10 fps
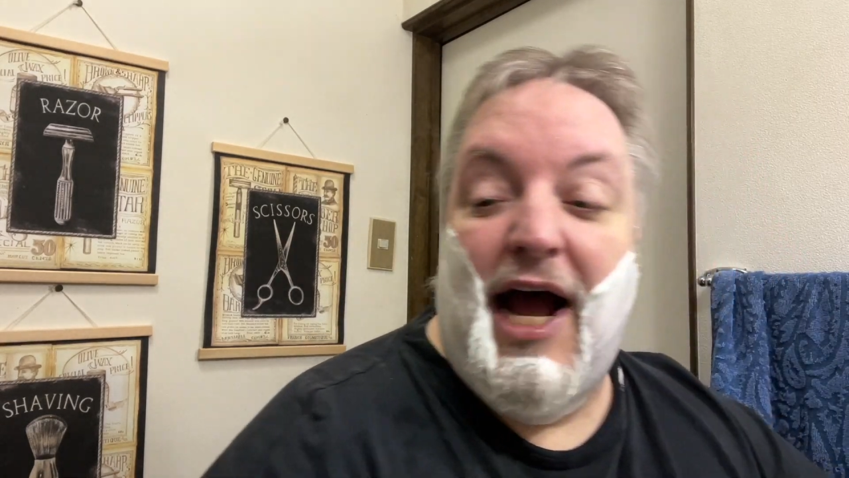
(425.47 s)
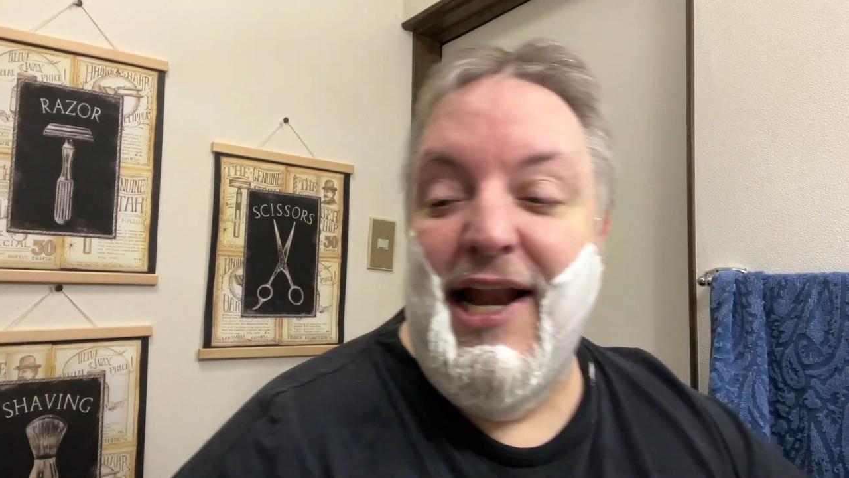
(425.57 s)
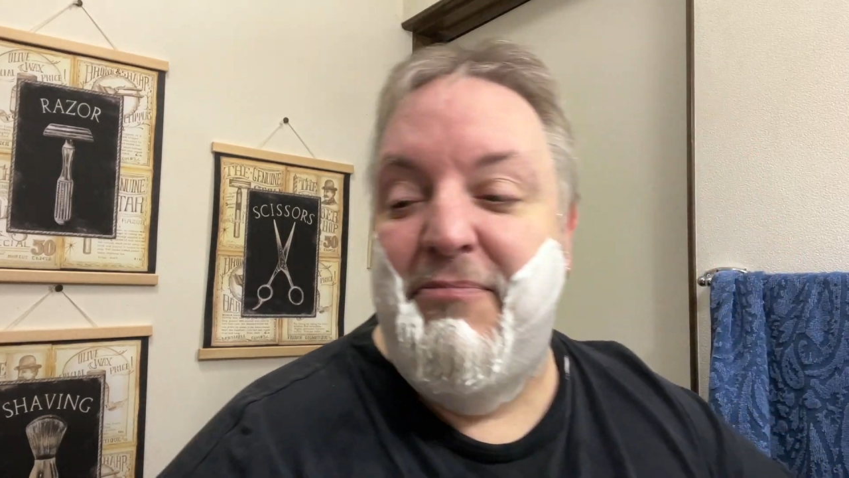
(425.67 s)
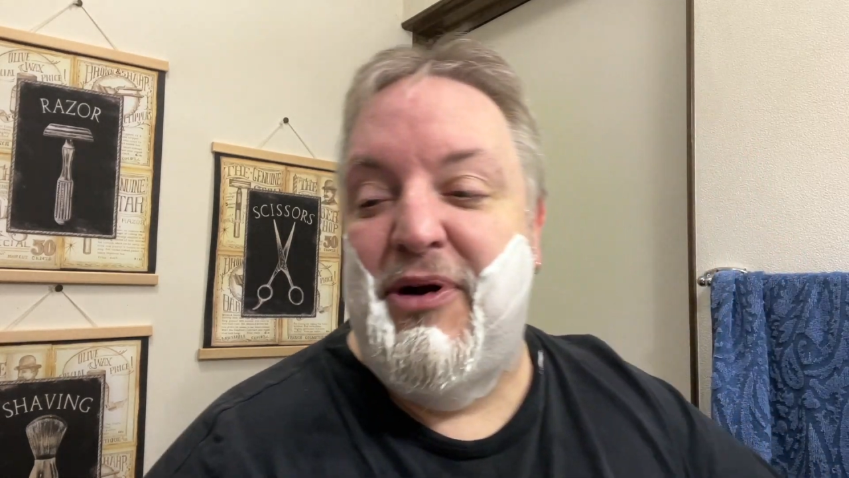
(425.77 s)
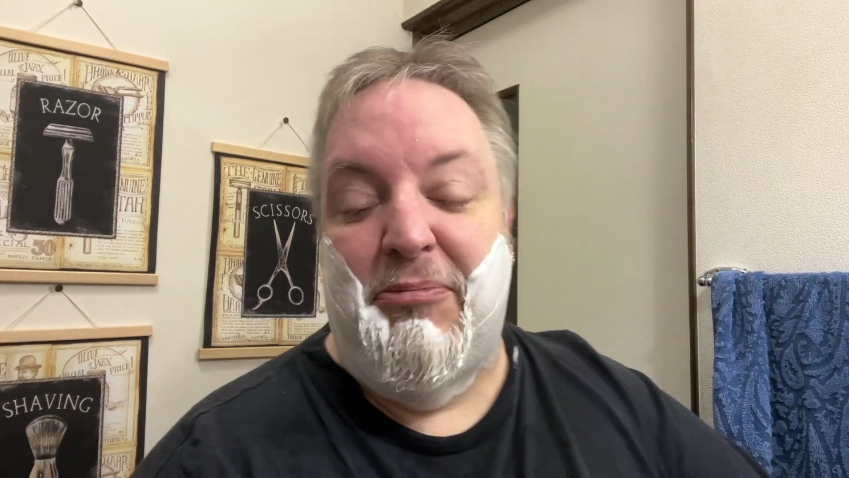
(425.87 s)
I
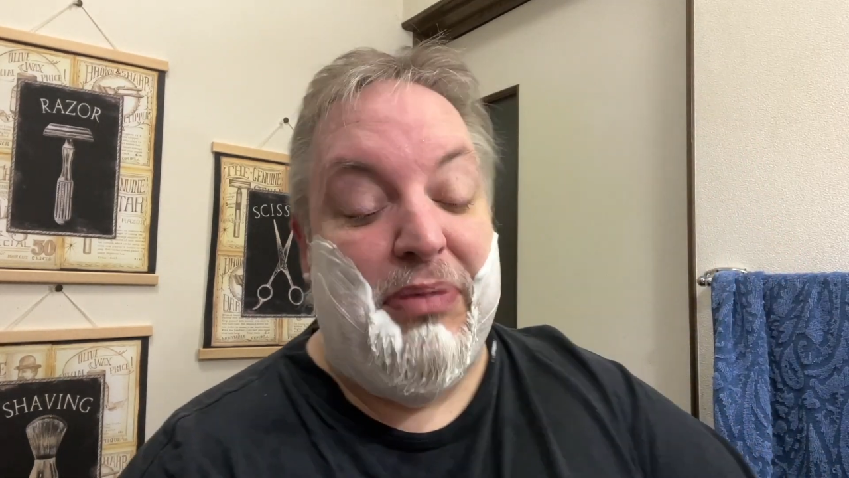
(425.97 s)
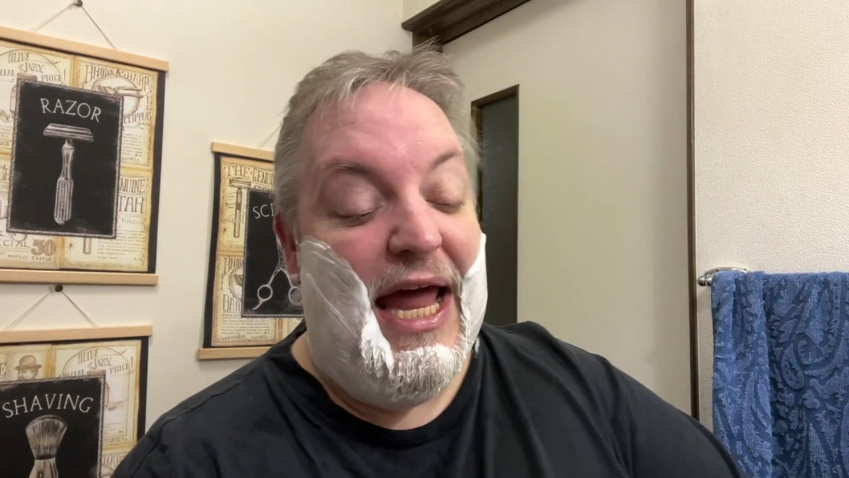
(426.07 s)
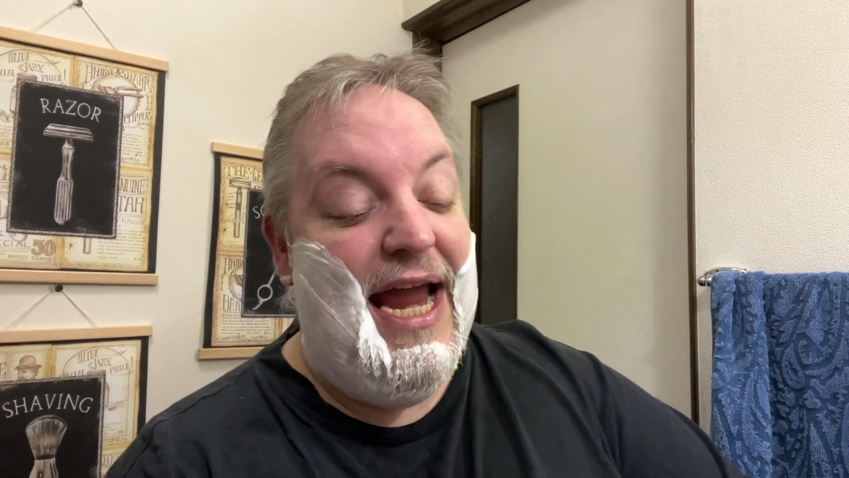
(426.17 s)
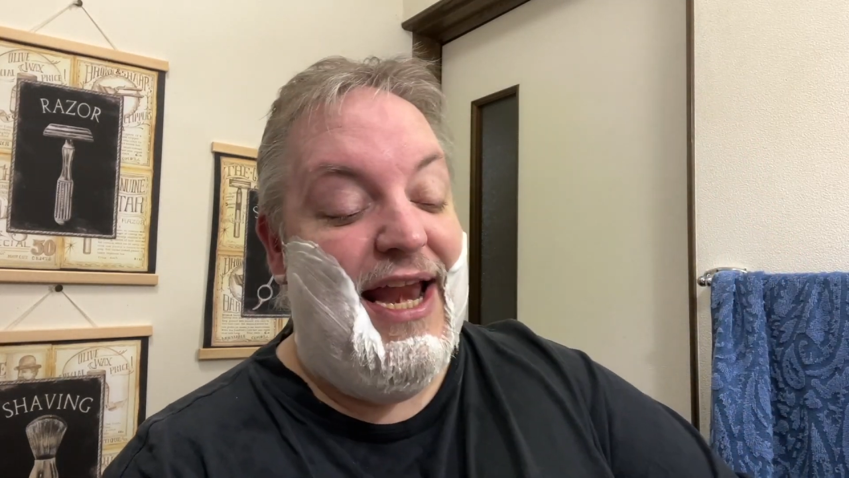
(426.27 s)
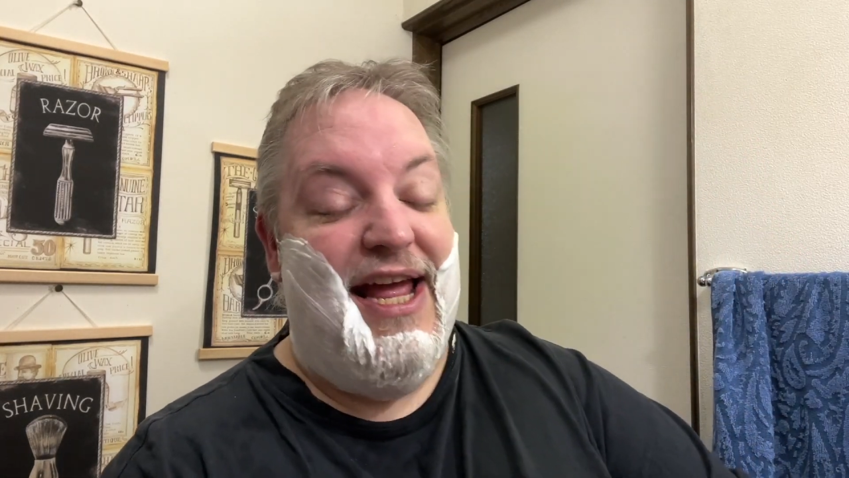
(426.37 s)
didn't put a
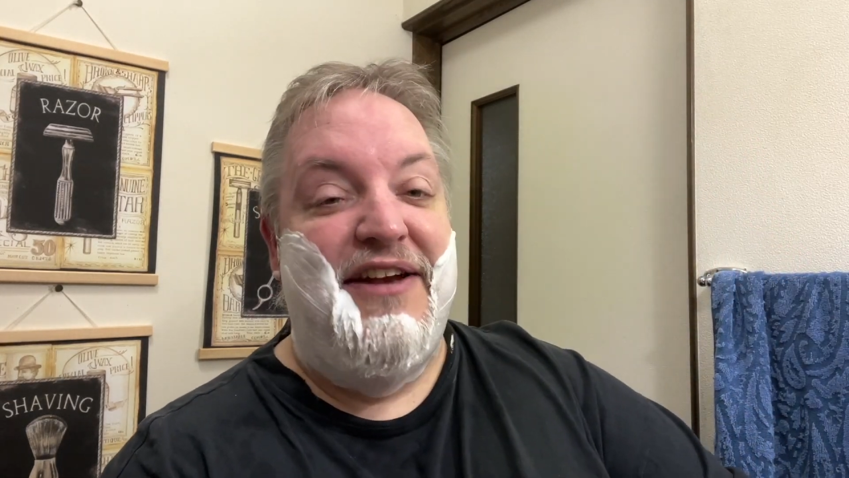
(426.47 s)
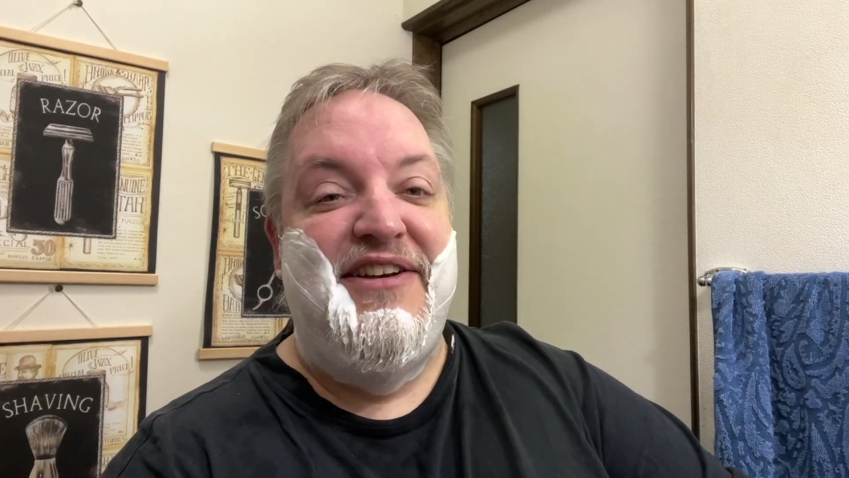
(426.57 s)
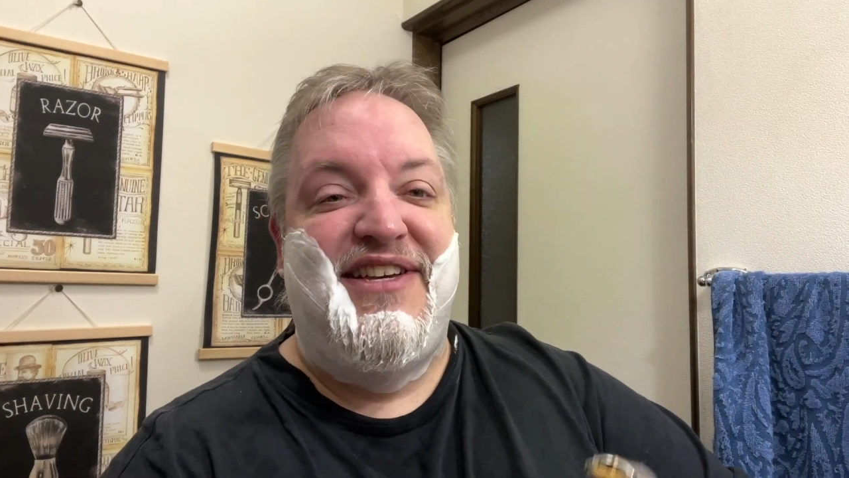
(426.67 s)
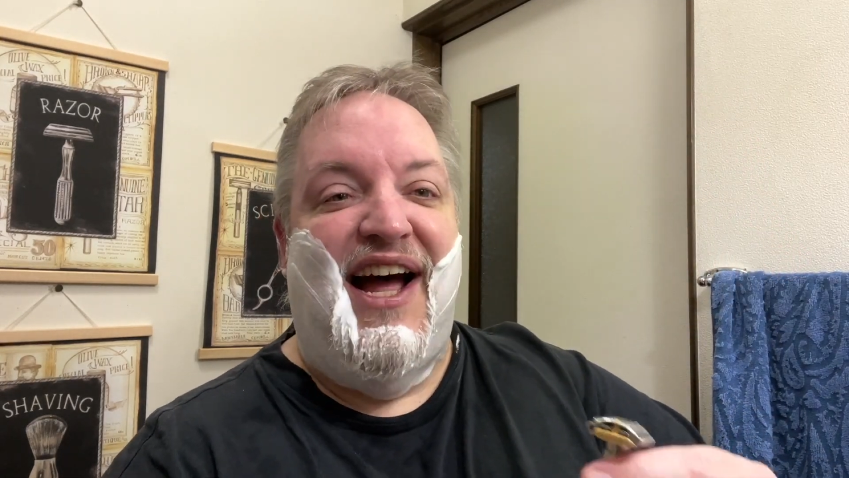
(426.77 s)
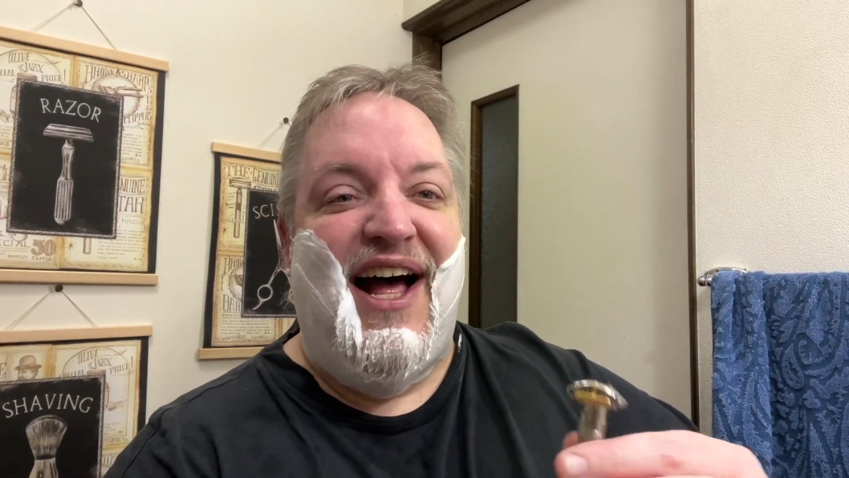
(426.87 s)
blade
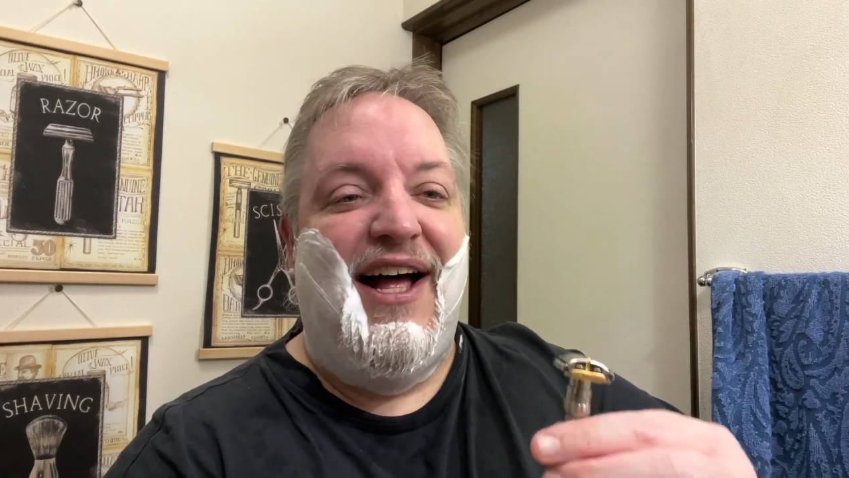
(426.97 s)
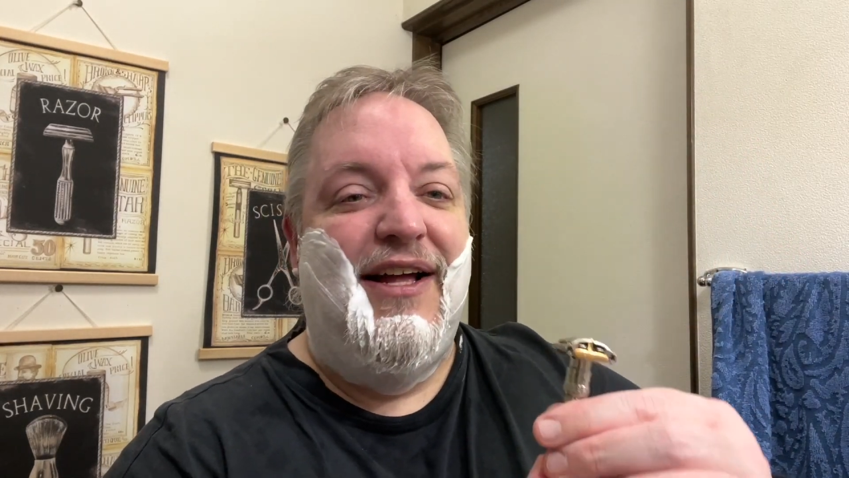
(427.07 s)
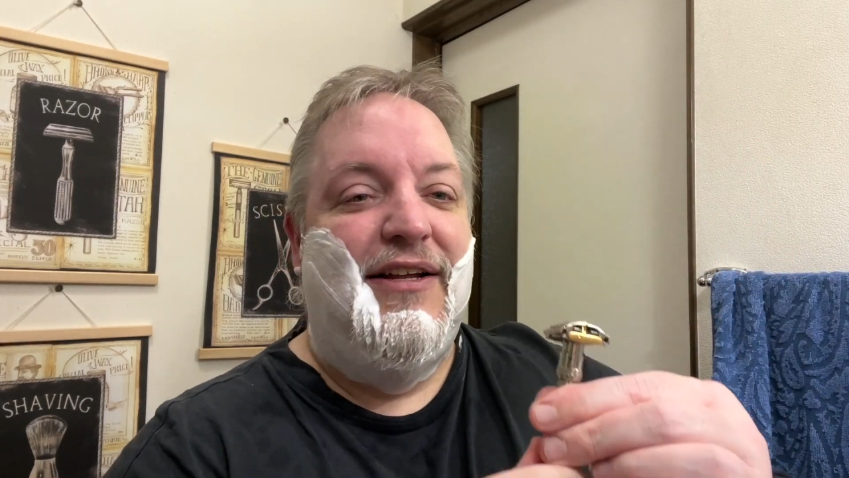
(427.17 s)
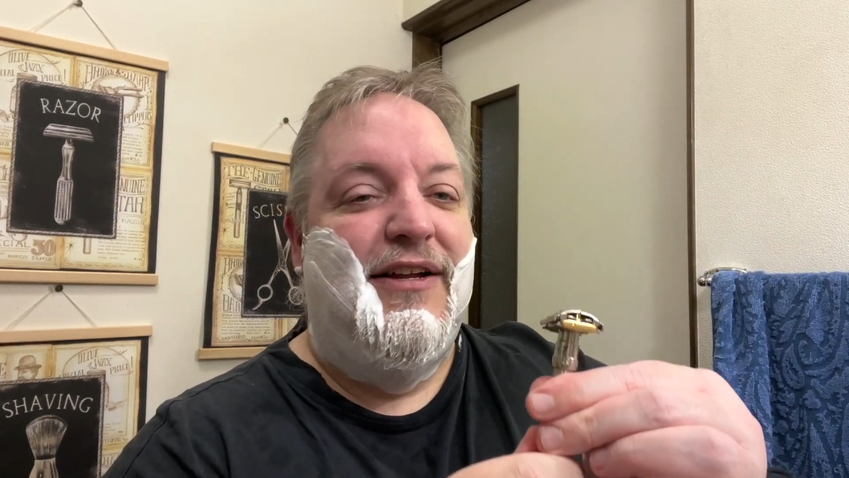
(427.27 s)
in. Duh.